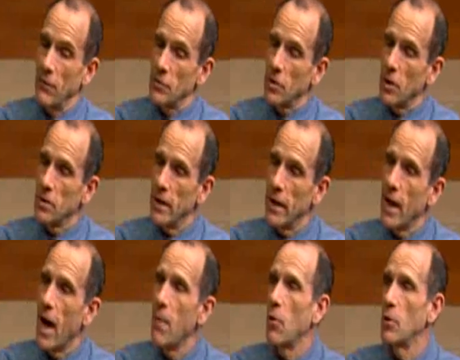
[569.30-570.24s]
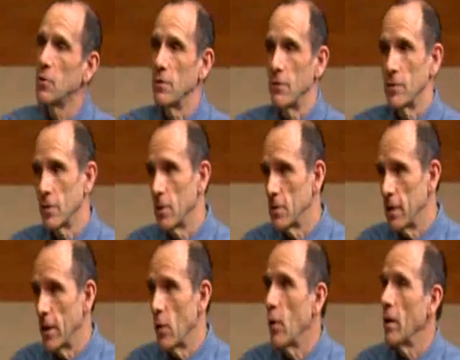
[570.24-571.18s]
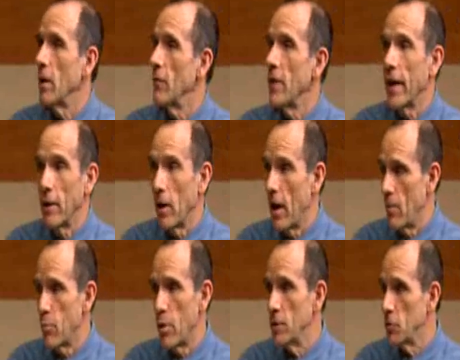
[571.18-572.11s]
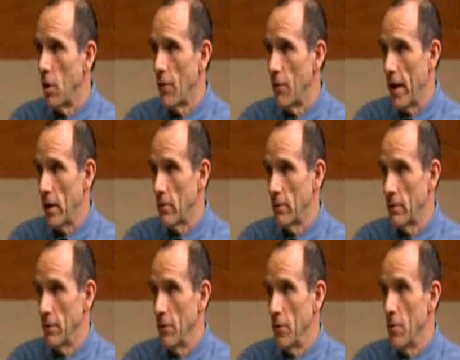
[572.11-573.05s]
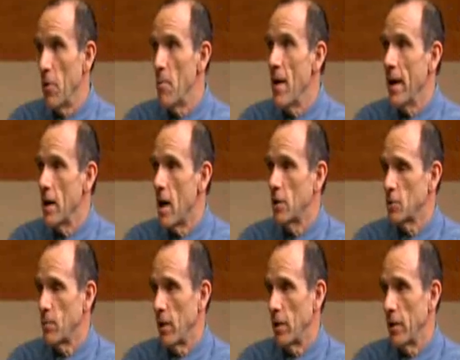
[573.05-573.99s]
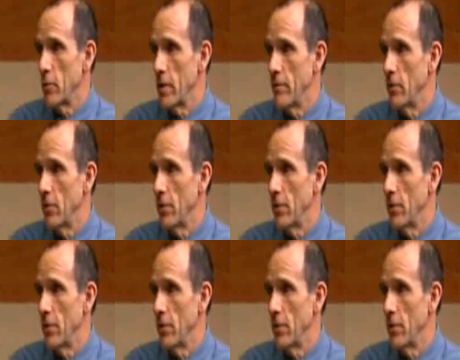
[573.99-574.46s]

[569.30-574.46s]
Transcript: facility in Commerce and facility in Quinlan have taken a lot of pressure off the main hospital in Greenville